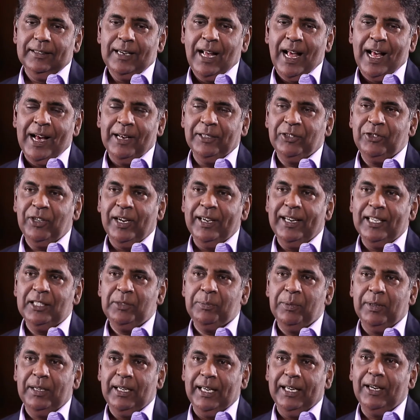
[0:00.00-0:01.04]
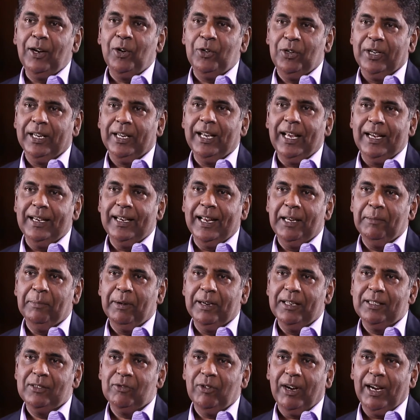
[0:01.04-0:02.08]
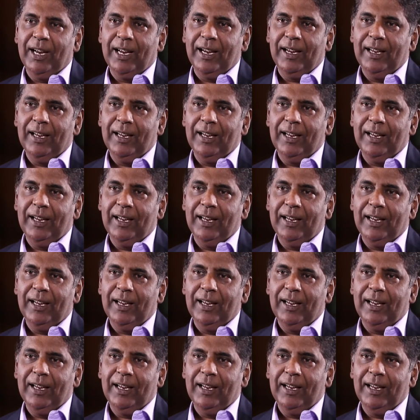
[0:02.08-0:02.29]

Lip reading: No, I try desperately not to get in anybody's way.